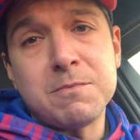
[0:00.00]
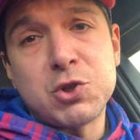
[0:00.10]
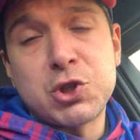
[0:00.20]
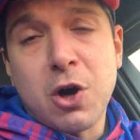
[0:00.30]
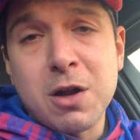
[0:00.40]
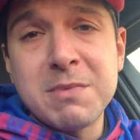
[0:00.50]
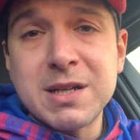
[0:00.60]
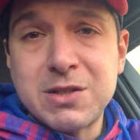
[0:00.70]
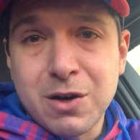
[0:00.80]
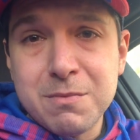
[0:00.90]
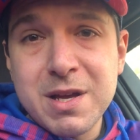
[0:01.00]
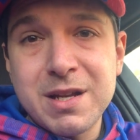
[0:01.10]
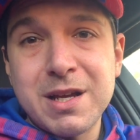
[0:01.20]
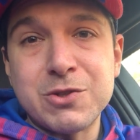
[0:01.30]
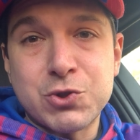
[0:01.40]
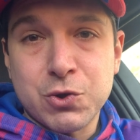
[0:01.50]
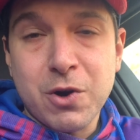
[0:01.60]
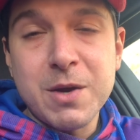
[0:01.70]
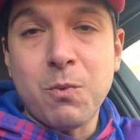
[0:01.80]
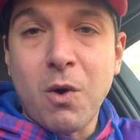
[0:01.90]
Sean McDermott and
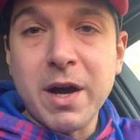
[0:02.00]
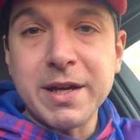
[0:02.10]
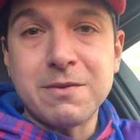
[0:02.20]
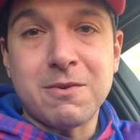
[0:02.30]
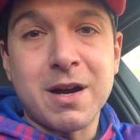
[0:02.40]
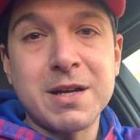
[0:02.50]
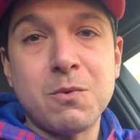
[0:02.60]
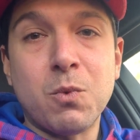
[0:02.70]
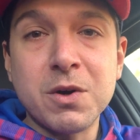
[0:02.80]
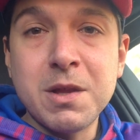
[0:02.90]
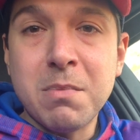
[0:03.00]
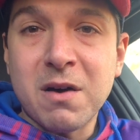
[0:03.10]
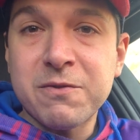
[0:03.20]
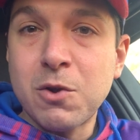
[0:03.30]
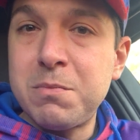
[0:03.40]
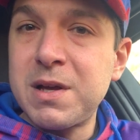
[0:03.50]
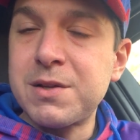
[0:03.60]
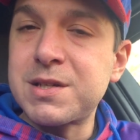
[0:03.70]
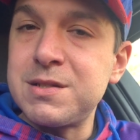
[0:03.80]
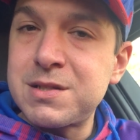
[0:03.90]
Trey White, right? Would the Buffalo
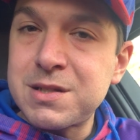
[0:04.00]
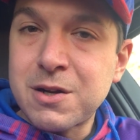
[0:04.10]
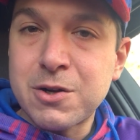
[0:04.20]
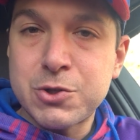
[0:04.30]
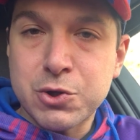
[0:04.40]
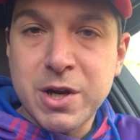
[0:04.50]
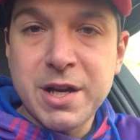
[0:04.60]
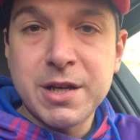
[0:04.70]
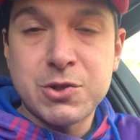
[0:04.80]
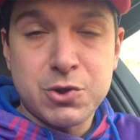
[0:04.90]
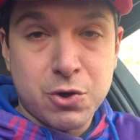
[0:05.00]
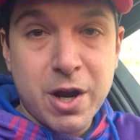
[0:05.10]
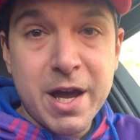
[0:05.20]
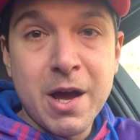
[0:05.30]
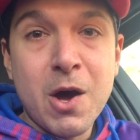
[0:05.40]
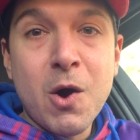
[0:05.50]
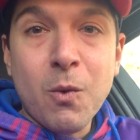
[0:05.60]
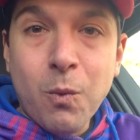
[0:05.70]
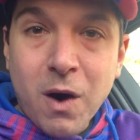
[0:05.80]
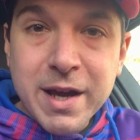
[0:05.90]
Bills consider trading Trey
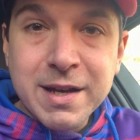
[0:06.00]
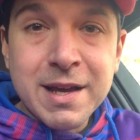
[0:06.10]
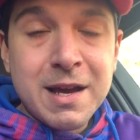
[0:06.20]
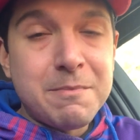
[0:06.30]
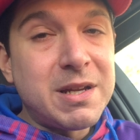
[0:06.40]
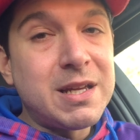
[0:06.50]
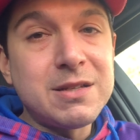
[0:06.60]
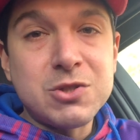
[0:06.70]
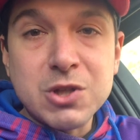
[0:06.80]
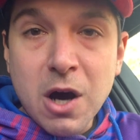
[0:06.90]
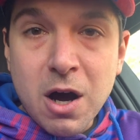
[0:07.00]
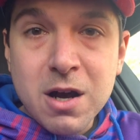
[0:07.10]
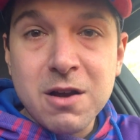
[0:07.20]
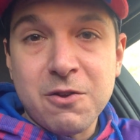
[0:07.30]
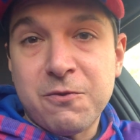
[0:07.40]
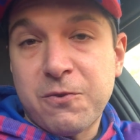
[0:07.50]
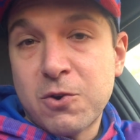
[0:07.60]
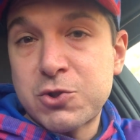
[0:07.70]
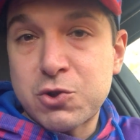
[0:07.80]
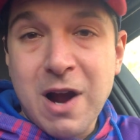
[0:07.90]
White? I mean, he's young, the
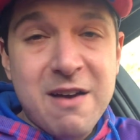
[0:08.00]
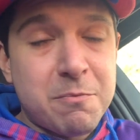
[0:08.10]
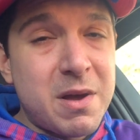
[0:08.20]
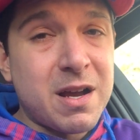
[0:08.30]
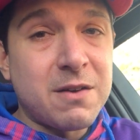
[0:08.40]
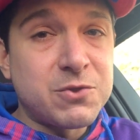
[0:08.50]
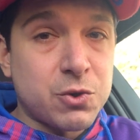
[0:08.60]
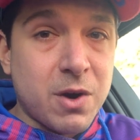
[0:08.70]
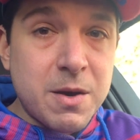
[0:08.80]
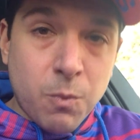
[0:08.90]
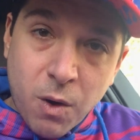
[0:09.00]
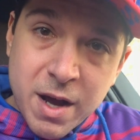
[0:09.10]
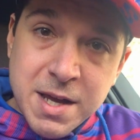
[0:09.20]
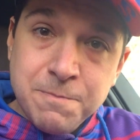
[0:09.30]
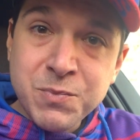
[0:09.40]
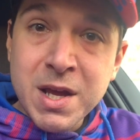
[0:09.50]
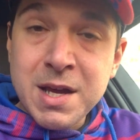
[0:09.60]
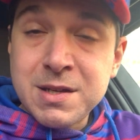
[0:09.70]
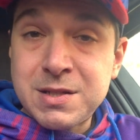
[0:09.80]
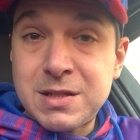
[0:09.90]
first draft pick of Trey White,
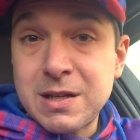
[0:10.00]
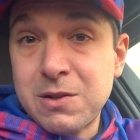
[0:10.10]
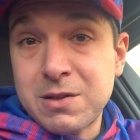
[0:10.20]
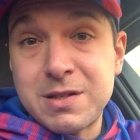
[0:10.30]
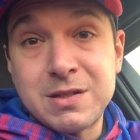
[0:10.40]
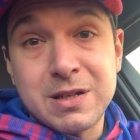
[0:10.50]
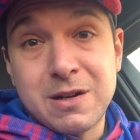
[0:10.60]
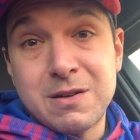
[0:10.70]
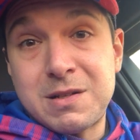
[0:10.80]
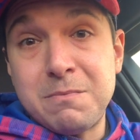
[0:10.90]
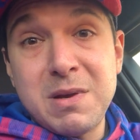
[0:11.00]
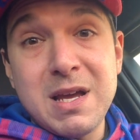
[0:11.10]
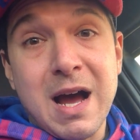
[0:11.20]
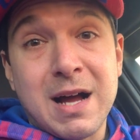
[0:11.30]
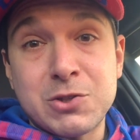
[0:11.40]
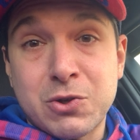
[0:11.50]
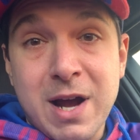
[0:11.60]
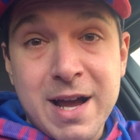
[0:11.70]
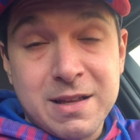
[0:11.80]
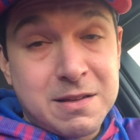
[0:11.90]
still considered to be on
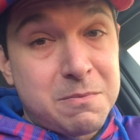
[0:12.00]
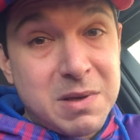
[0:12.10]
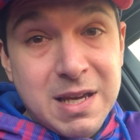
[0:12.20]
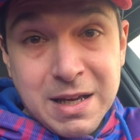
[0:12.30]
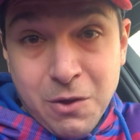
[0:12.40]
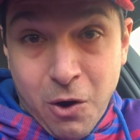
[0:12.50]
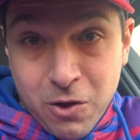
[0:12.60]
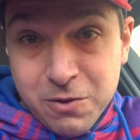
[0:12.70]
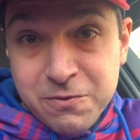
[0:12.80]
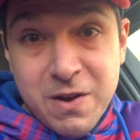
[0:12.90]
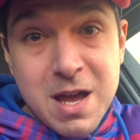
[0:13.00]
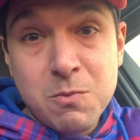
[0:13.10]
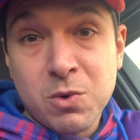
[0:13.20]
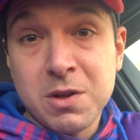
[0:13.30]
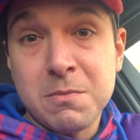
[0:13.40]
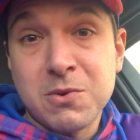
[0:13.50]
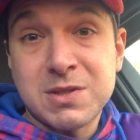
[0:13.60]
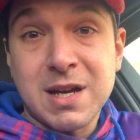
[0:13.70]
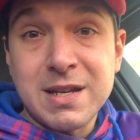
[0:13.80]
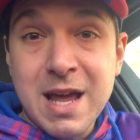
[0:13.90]
track to be in the Hall of Fame, one of the
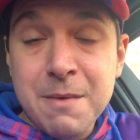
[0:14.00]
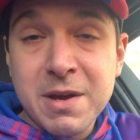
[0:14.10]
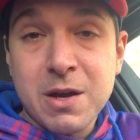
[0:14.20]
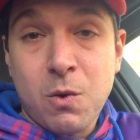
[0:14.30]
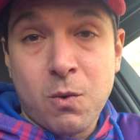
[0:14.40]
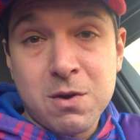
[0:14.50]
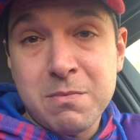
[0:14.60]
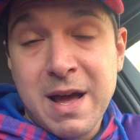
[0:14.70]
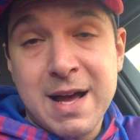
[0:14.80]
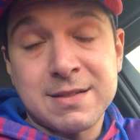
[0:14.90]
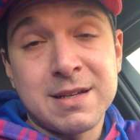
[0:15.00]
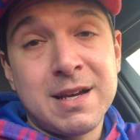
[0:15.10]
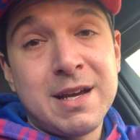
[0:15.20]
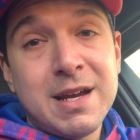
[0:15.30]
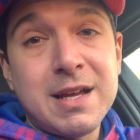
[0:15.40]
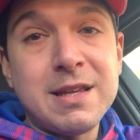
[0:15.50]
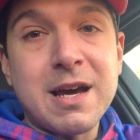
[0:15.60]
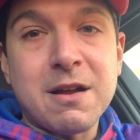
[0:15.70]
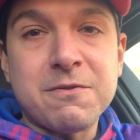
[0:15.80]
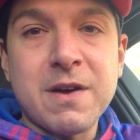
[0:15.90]
most dynamic cornerbacks in the
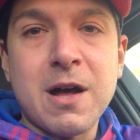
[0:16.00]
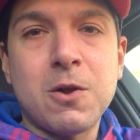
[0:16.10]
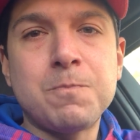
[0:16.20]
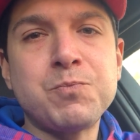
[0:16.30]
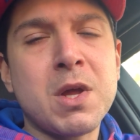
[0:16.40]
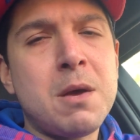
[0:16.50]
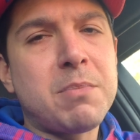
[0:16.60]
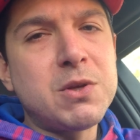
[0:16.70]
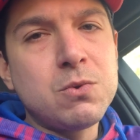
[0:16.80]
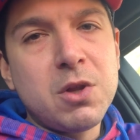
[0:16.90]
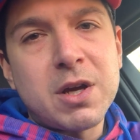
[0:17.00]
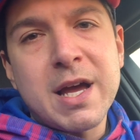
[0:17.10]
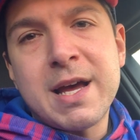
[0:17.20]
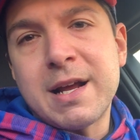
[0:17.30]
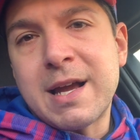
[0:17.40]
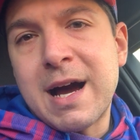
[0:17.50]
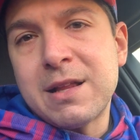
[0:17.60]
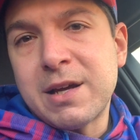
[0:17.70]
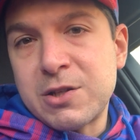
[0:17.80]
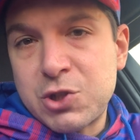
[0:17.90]
NFL. But you look at a guy
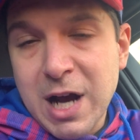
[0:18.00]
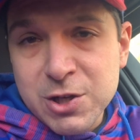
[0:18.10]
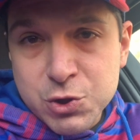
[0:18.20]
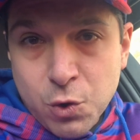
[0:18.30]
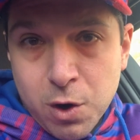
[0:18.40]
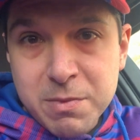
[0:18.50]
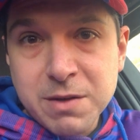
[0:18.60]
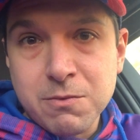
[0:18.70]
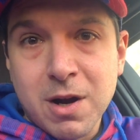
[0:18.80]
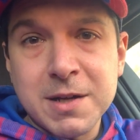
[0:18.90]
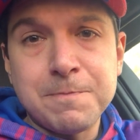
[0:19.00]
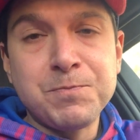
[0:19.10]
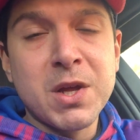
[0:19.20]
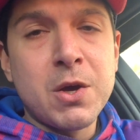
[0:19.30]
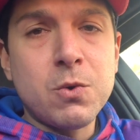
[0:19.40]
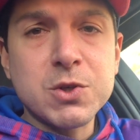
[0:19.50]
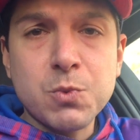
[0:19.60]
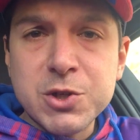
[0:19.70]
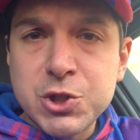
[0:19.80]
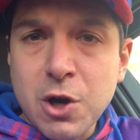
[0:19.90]
like Josh Norman, right, who was
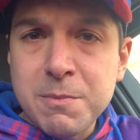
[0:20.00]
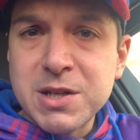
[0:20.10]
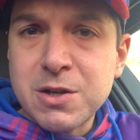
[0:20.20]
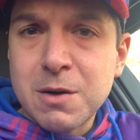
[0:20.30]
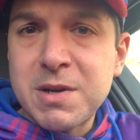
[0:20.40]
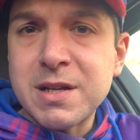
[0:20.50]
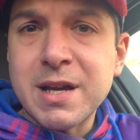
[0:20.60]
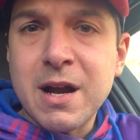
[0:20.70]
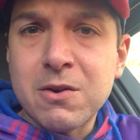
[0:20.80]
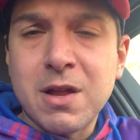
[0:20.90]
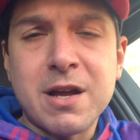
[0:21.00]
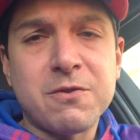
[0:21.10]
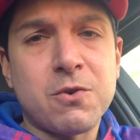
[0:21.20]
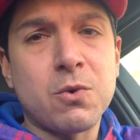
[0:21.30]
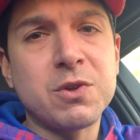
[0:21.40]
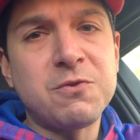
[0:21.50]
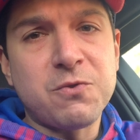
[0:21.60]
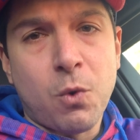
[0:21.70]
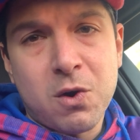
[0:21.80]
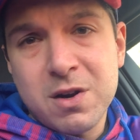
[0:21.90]
with Sean McDermott in Carolina for only
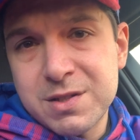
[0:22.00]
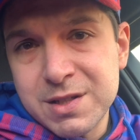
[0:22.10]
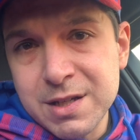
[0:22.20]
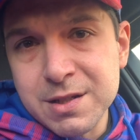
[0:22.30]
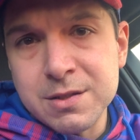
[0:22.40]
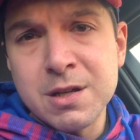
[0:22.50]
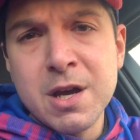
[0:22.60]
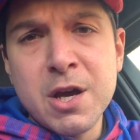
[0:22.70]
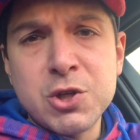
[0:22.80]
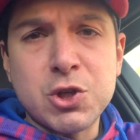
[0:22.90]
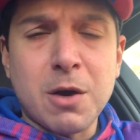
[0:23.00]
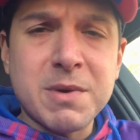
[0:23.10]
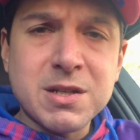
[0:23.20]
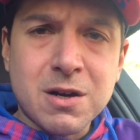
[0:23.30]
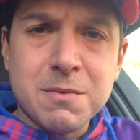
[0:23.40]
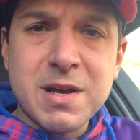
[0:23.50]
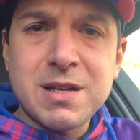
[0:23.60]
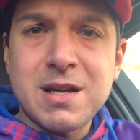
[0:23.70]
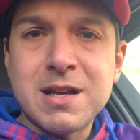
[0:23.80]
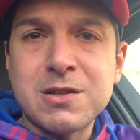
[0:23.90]
four seasons. Sean
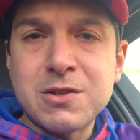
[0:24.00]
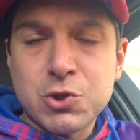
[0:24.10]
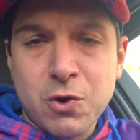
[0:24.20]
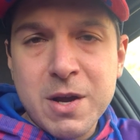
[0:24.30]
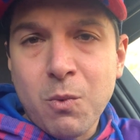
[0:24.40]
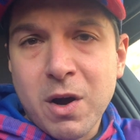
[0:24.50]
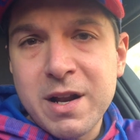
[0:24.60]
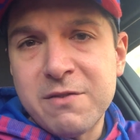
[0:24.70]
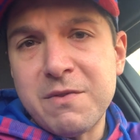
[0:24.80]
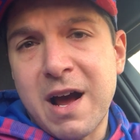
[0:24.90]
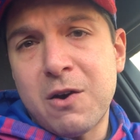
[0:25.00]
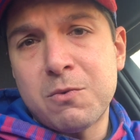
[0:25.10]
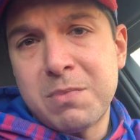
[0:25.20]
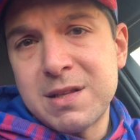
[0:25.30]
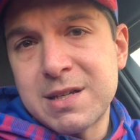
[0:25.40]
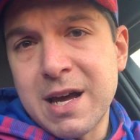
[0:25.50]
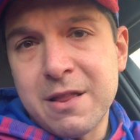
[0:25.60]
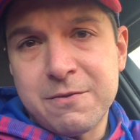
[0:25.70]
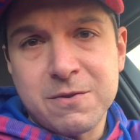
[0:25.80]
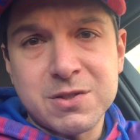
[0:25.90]
McDermott and Trey White have now been
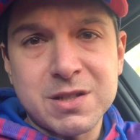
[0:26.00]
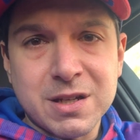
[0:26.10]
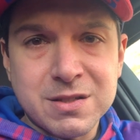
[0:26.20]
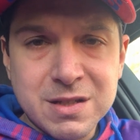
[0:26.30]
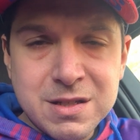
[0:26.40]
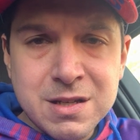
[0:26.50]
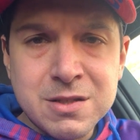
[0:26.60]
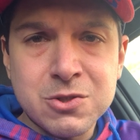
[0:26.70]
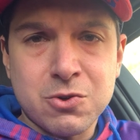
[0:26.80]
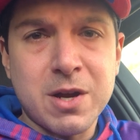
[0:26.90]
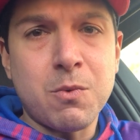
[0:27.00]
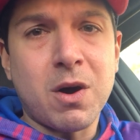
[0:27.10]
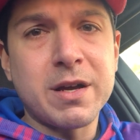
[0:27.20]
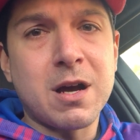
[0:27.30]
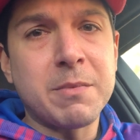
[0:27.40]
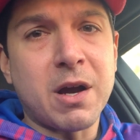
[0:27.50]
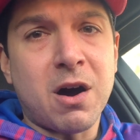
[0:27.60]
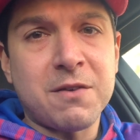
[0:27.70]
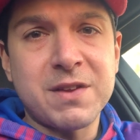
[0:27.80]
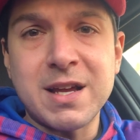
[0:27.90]
together for six seasons. Trey White coming
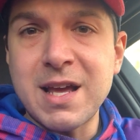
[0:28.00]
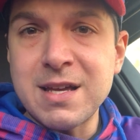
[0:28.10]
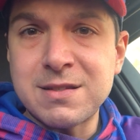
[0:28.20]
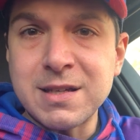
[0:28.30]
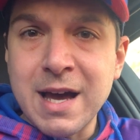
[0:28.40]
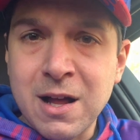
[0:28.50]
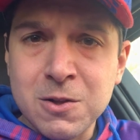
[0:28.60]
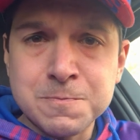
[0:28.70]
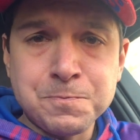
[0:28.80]
off that ACL.